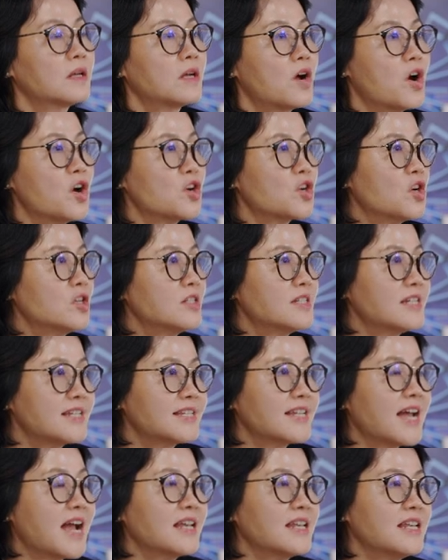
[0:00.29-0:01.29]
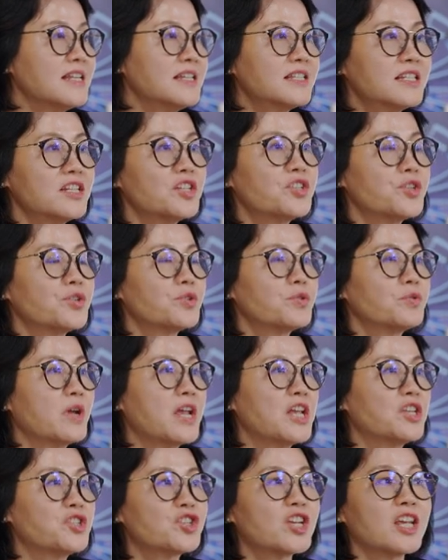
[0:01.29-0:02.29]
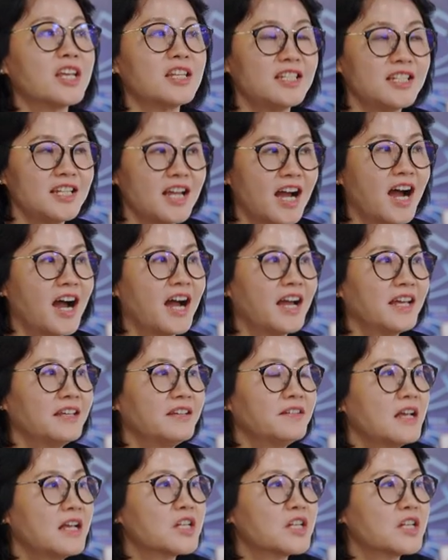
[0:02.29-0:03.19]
Hong Kong Design Institute HKDI,